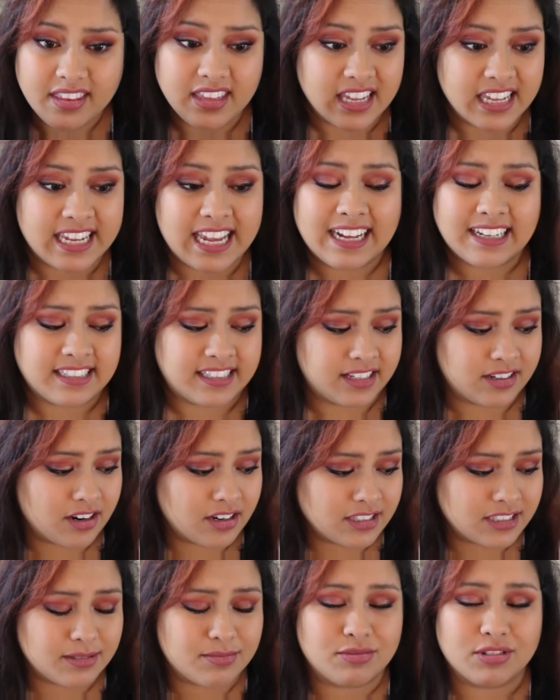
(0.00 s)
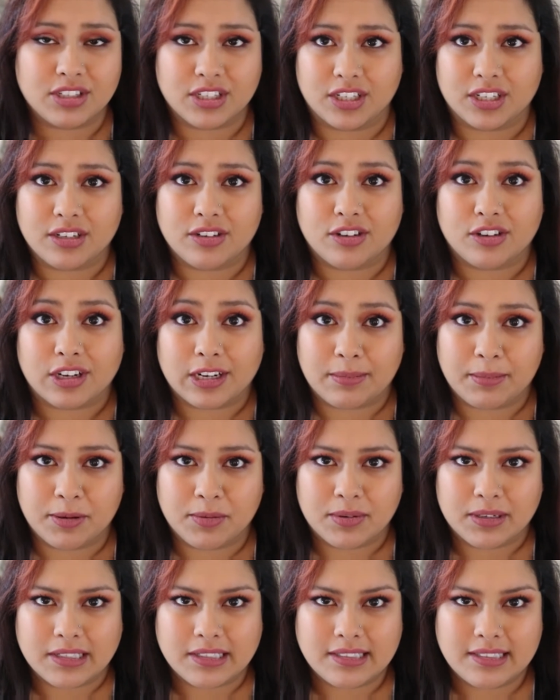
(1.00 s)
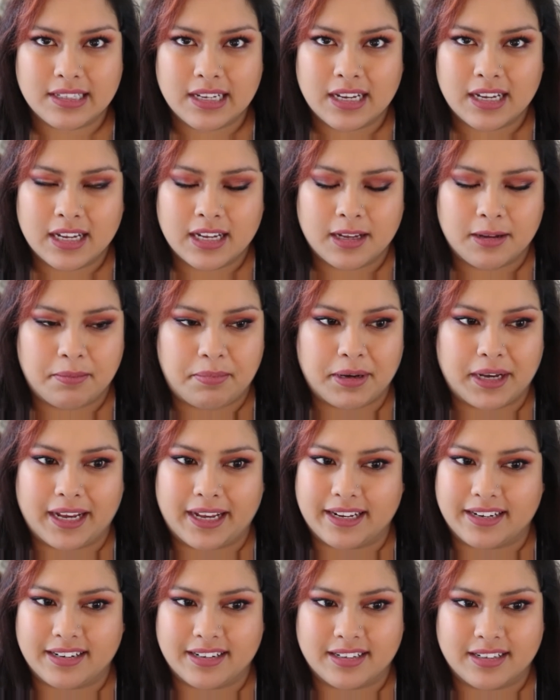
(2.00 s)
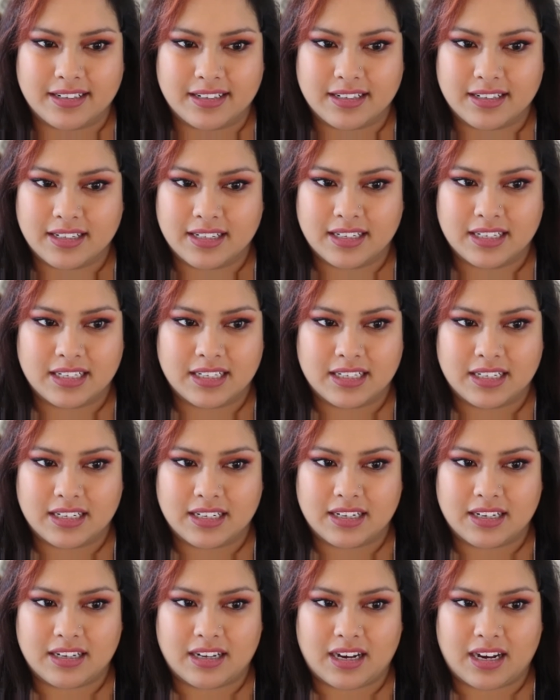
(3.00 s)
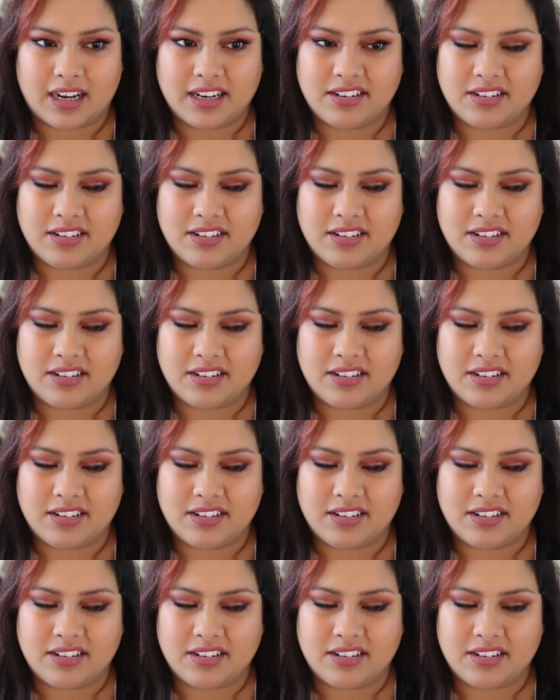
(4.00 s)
yes, there are some really good creamy ones, but I